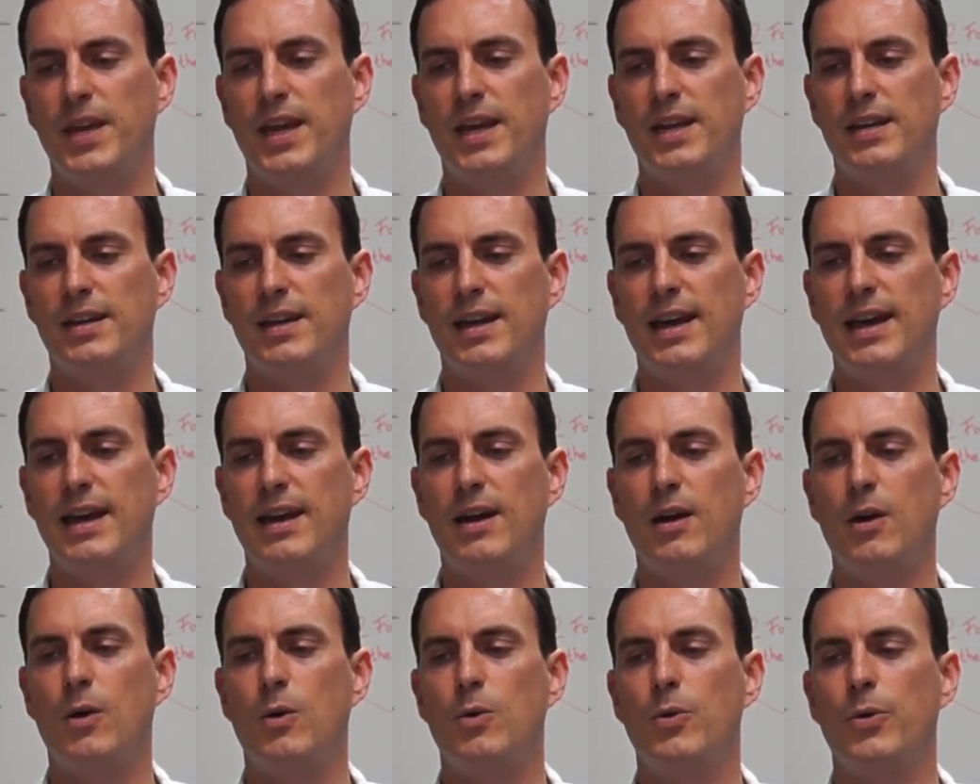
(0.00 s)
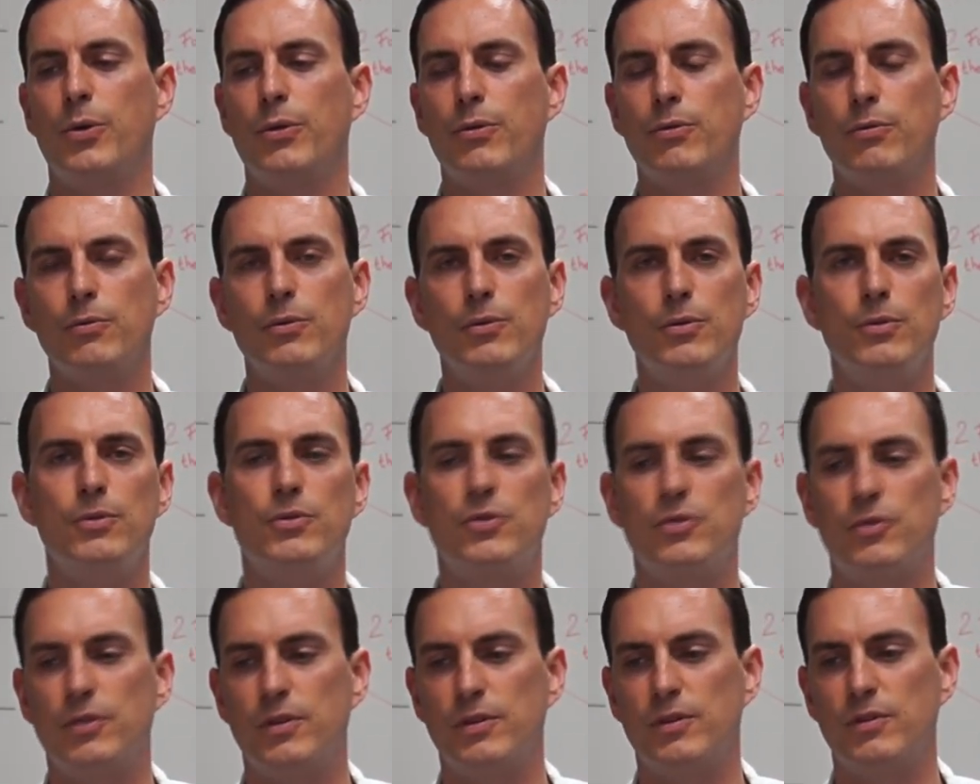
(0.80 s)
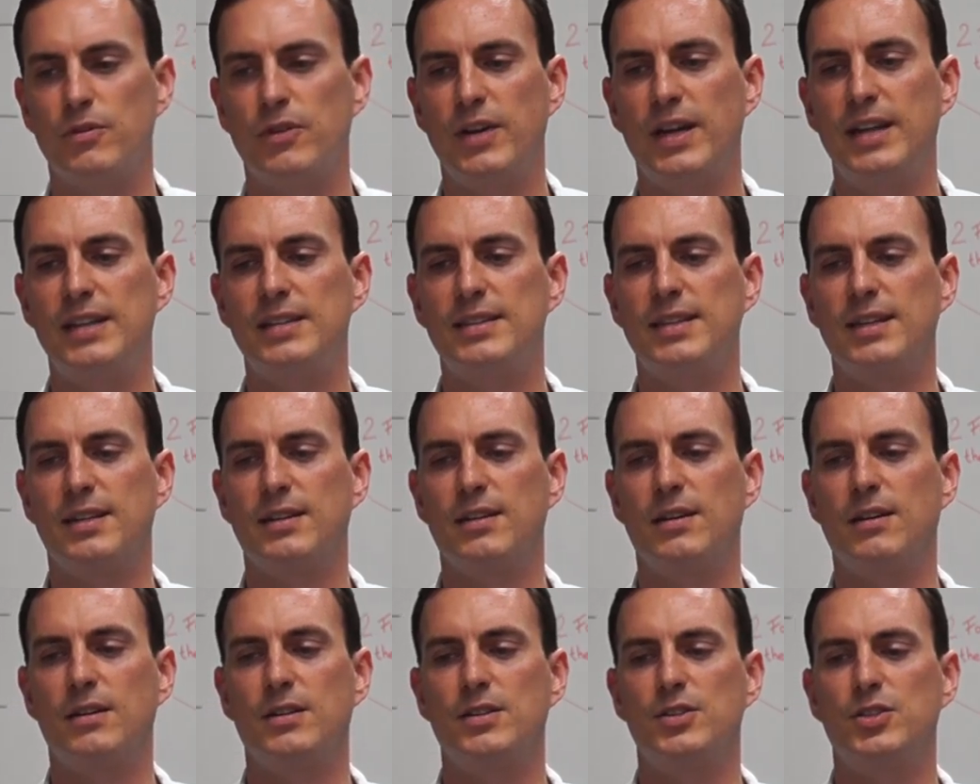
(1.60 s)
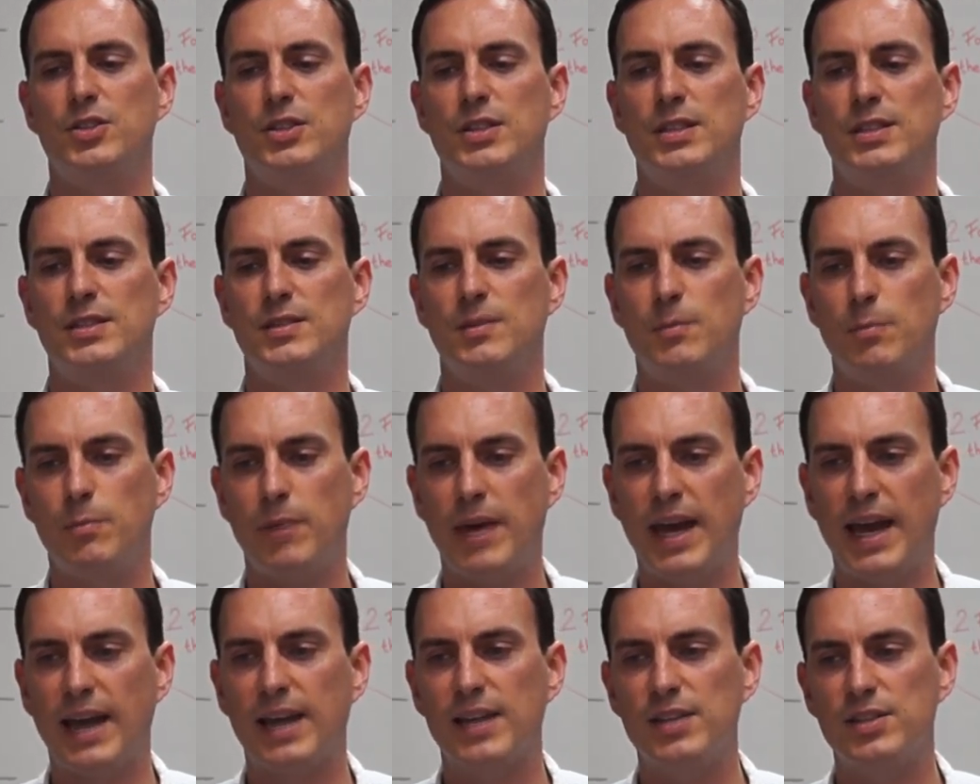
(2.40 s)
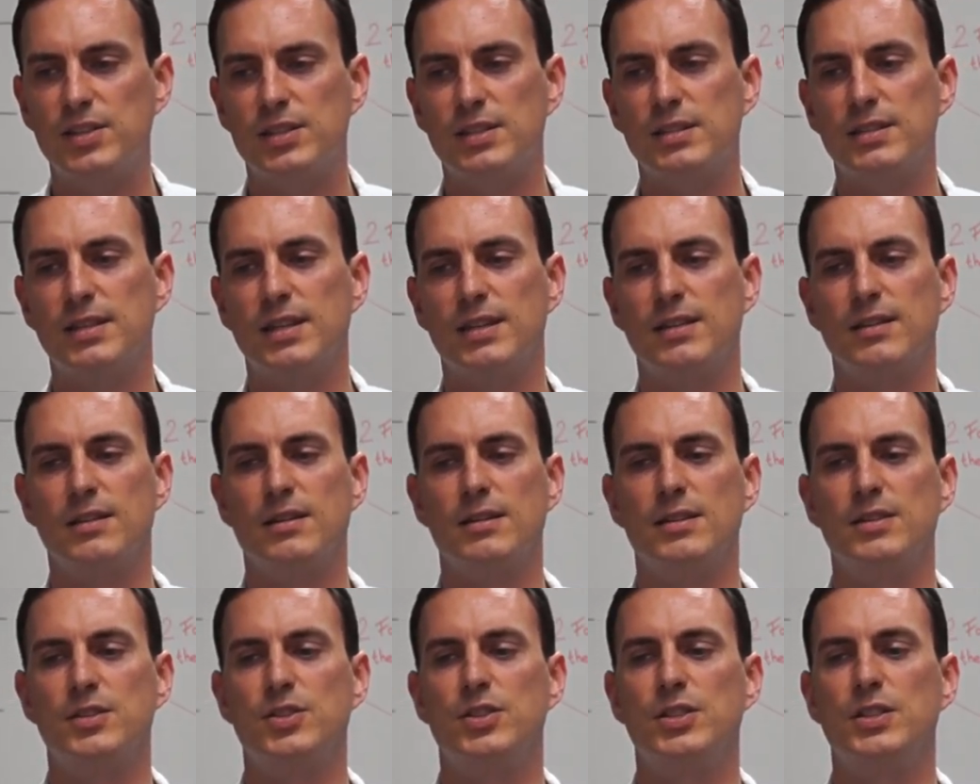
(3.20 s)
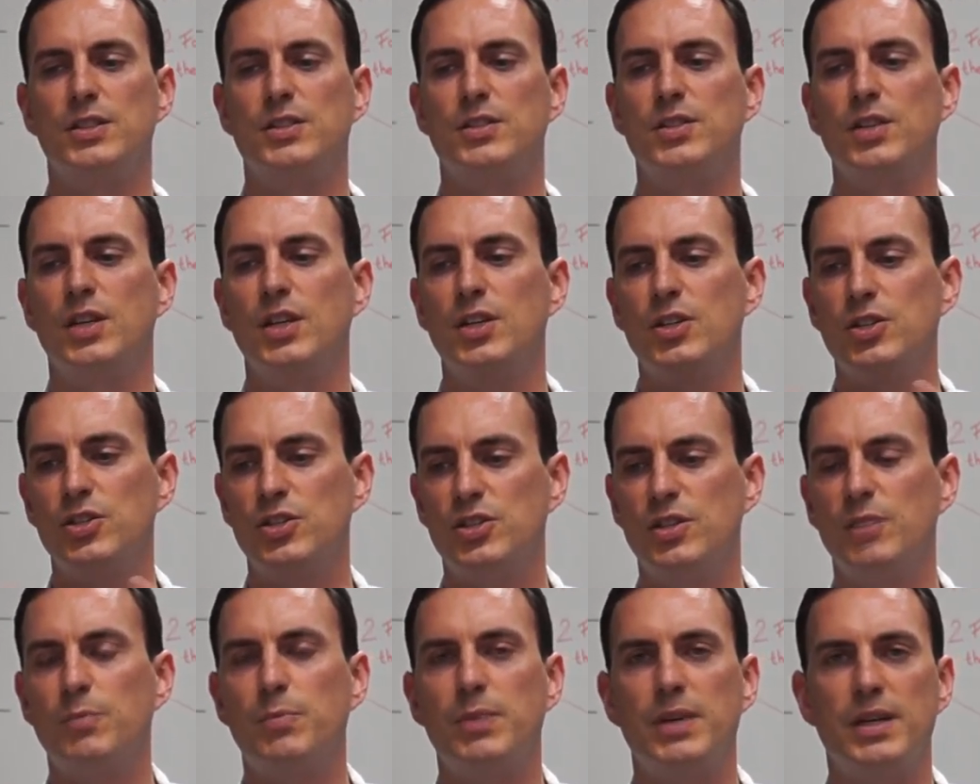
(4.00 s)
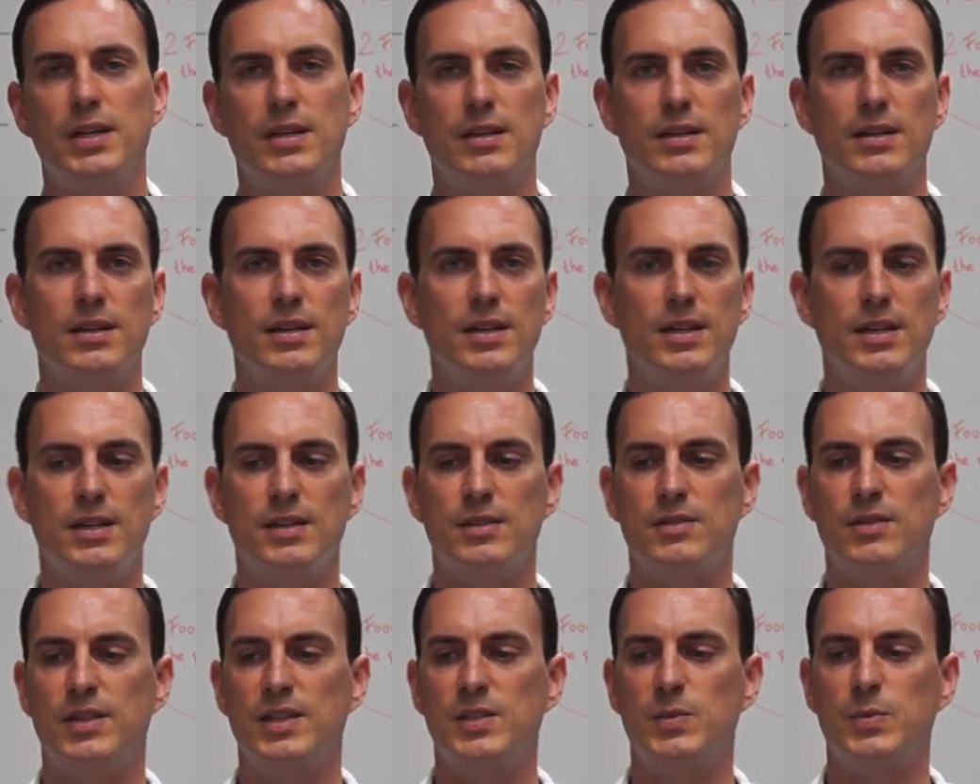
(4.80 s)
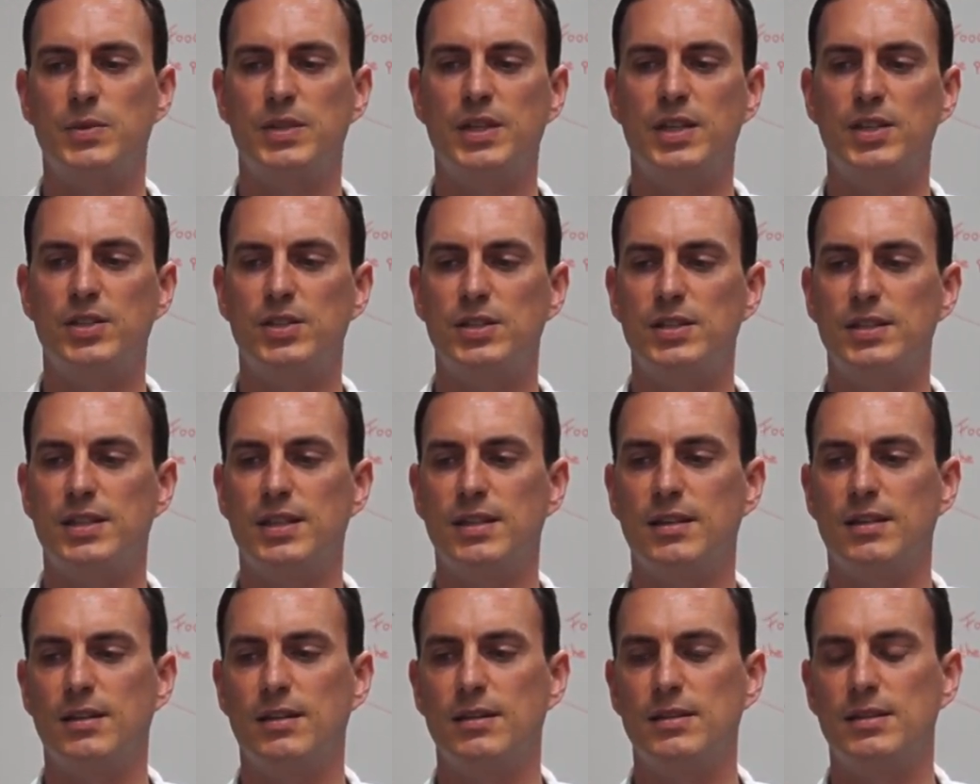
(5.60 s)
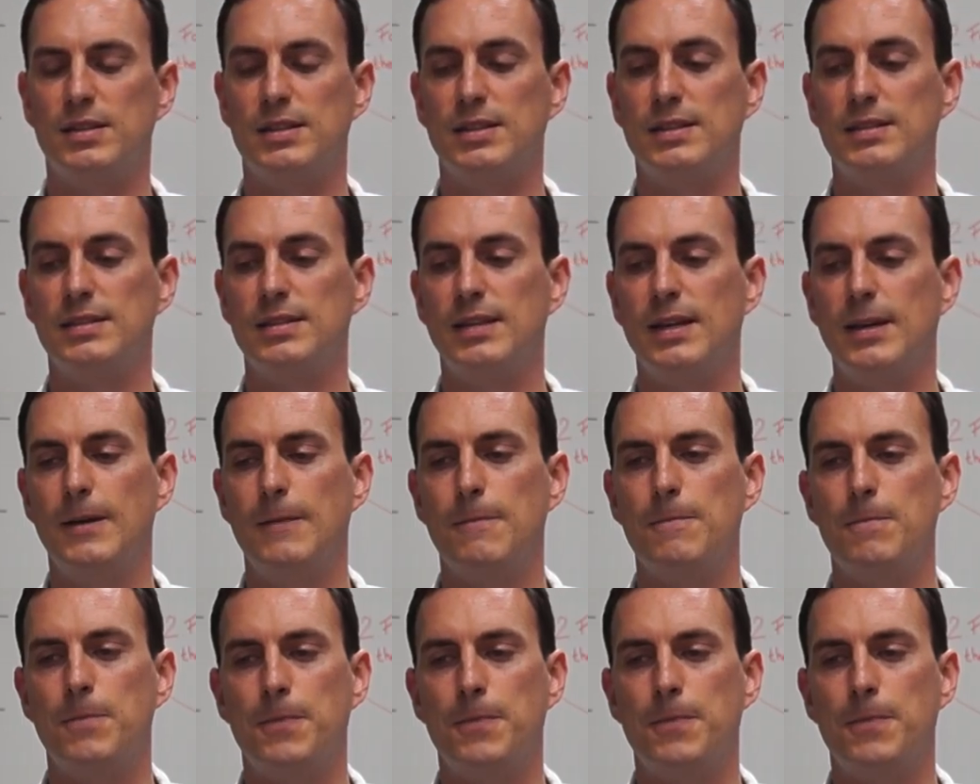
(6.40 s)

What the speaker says: and how through train technologies, packaging technologies, shipping, transportation technologies,